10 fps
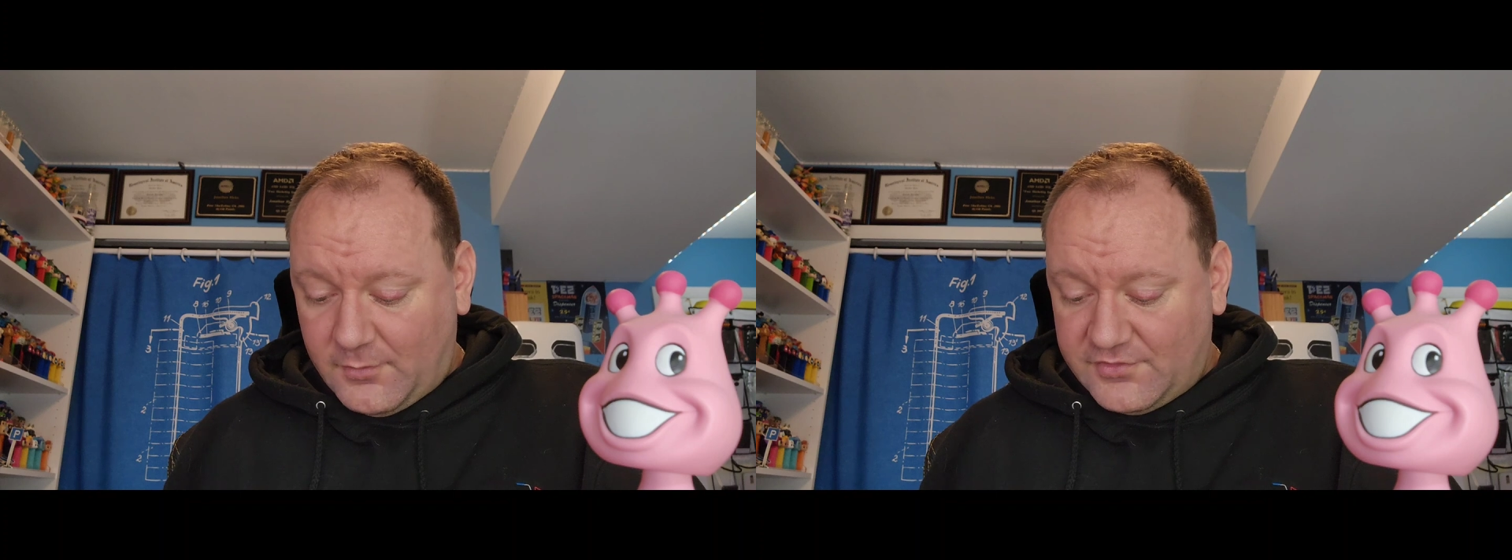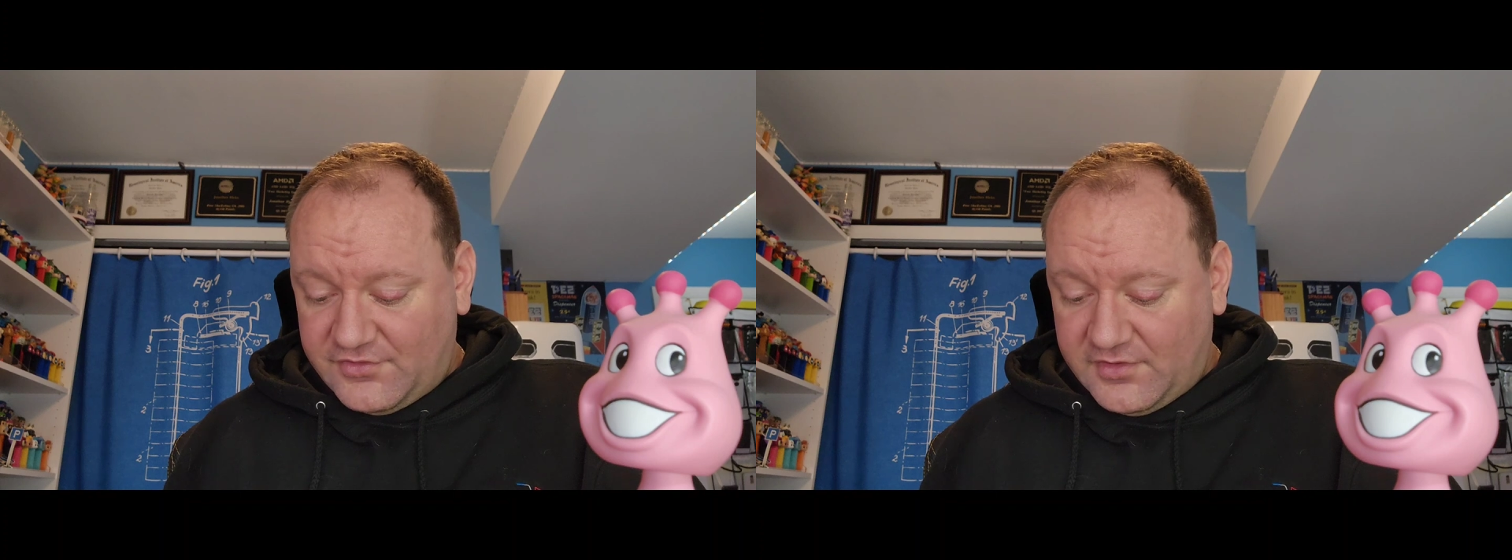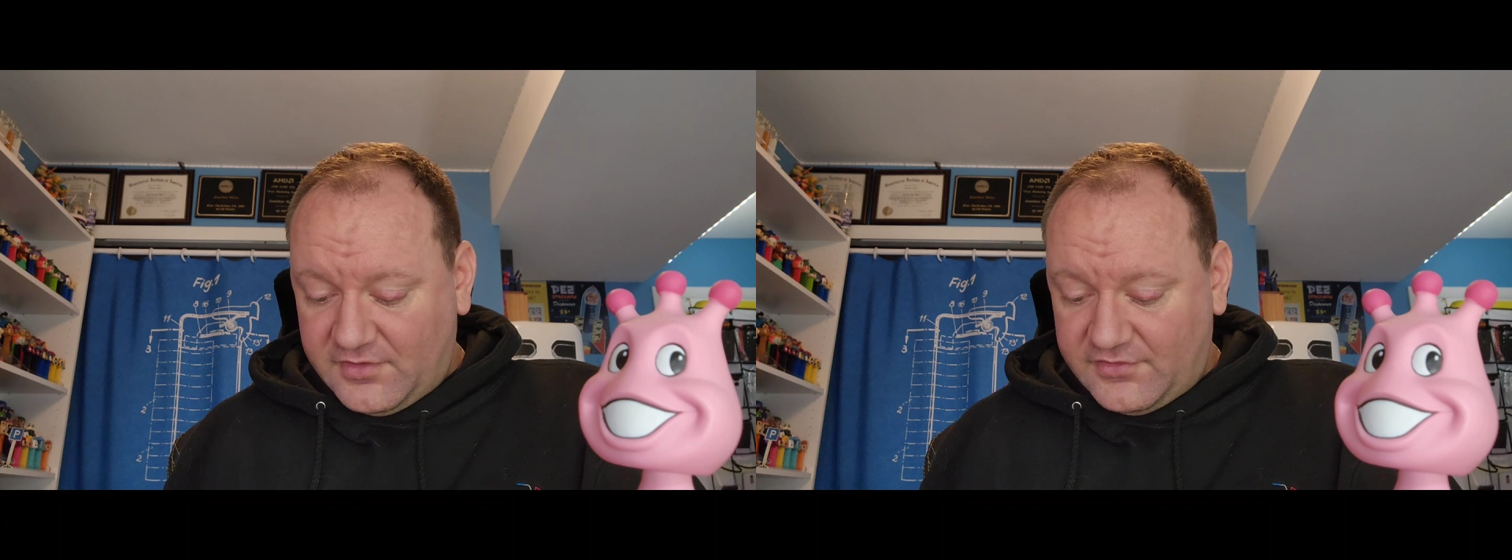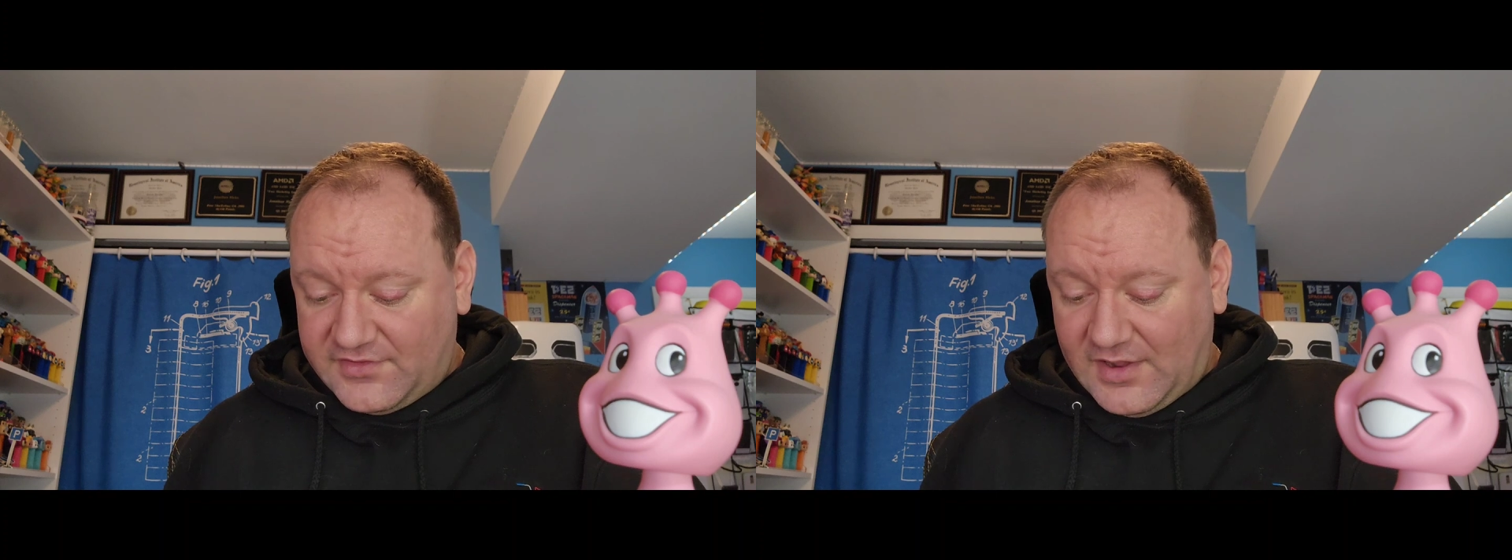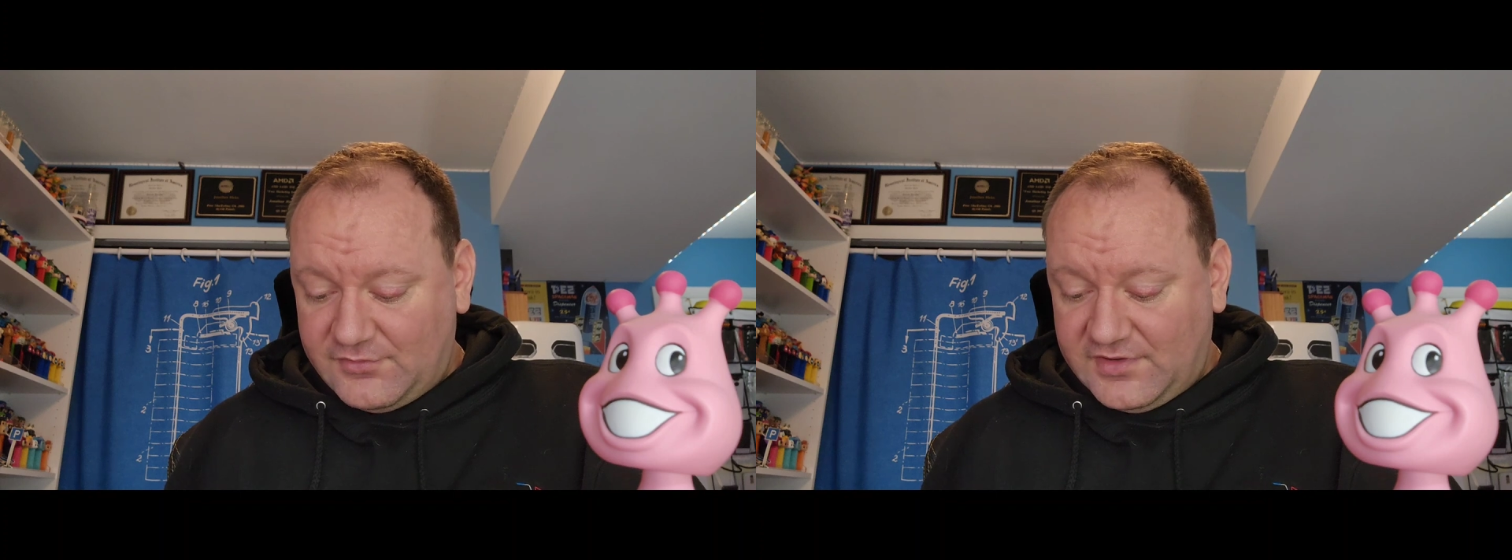which
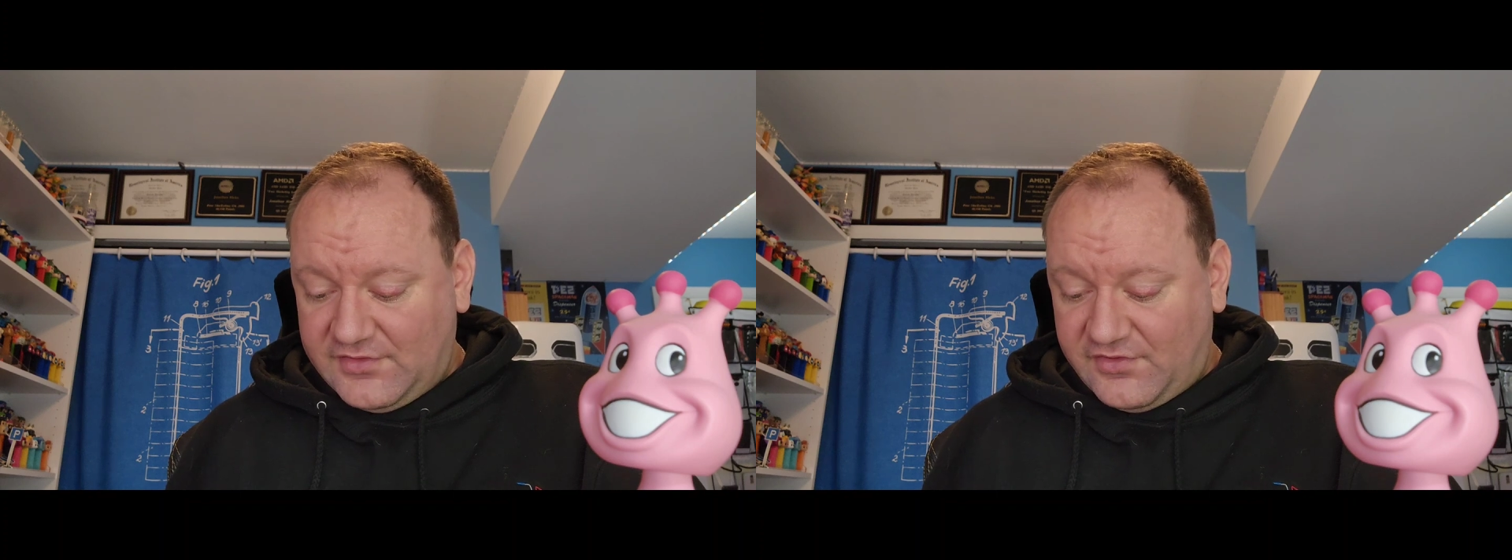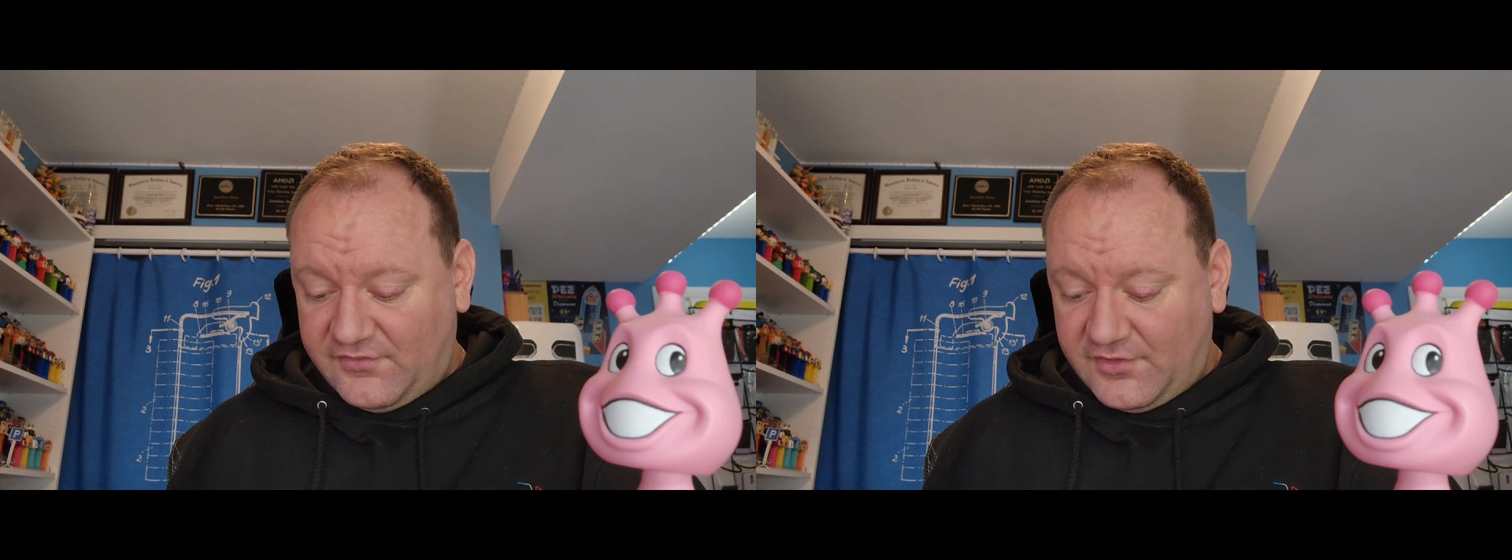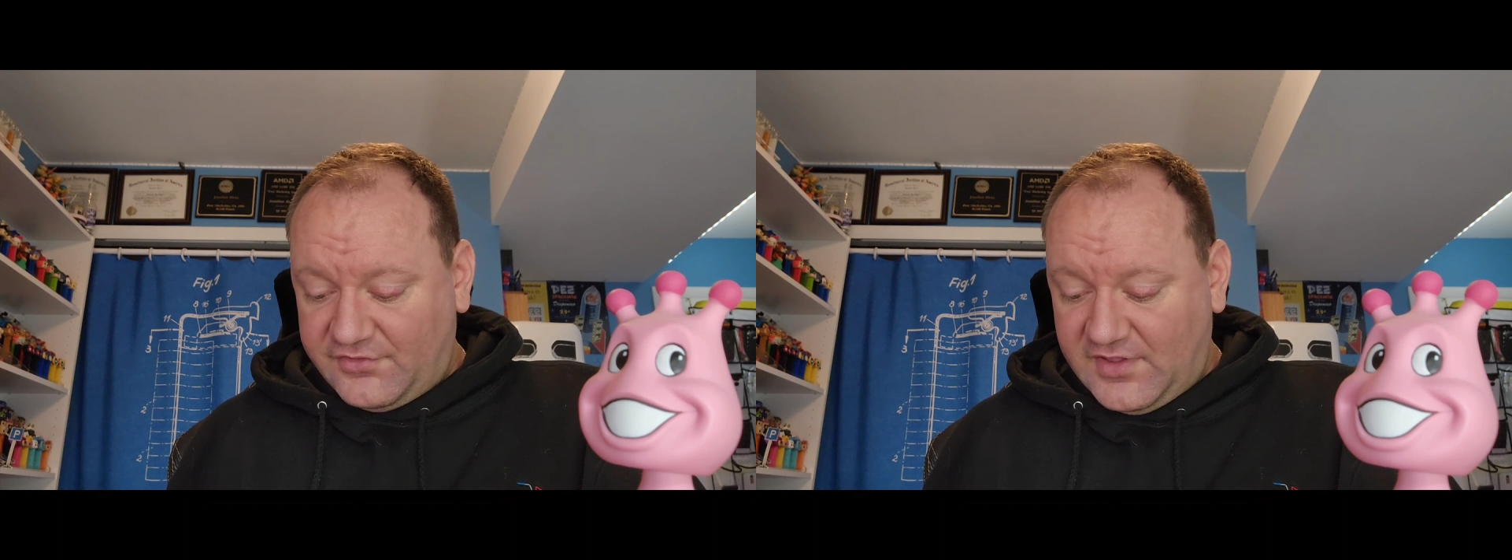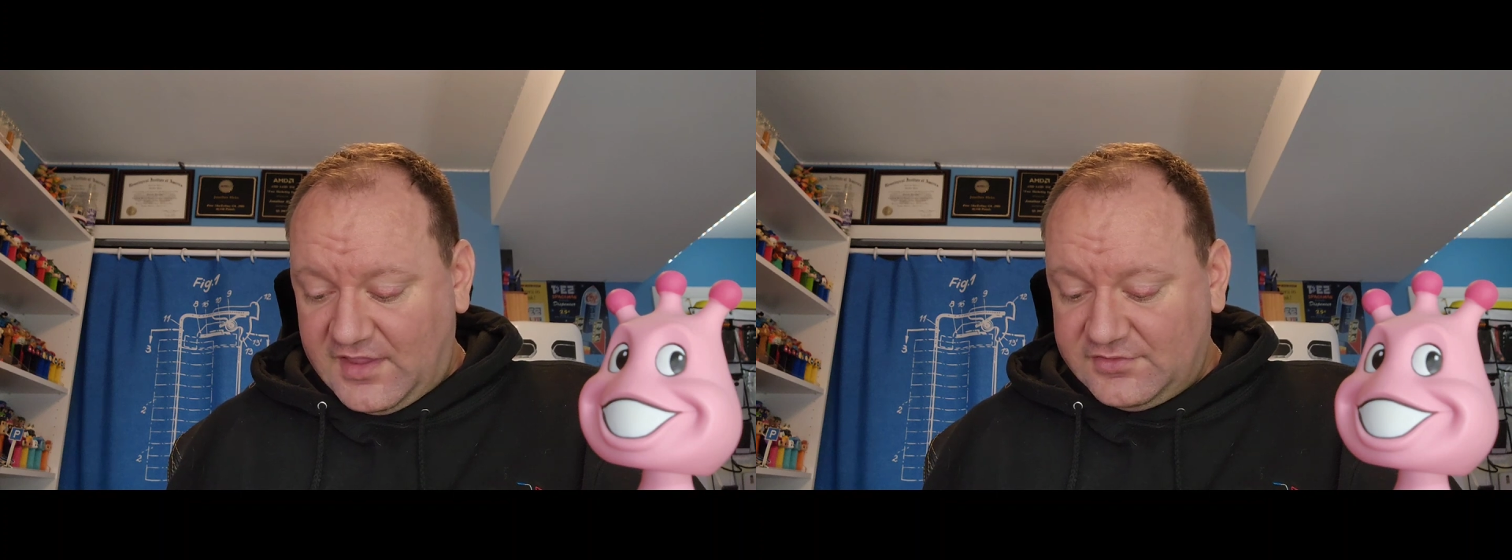is counted as the first day,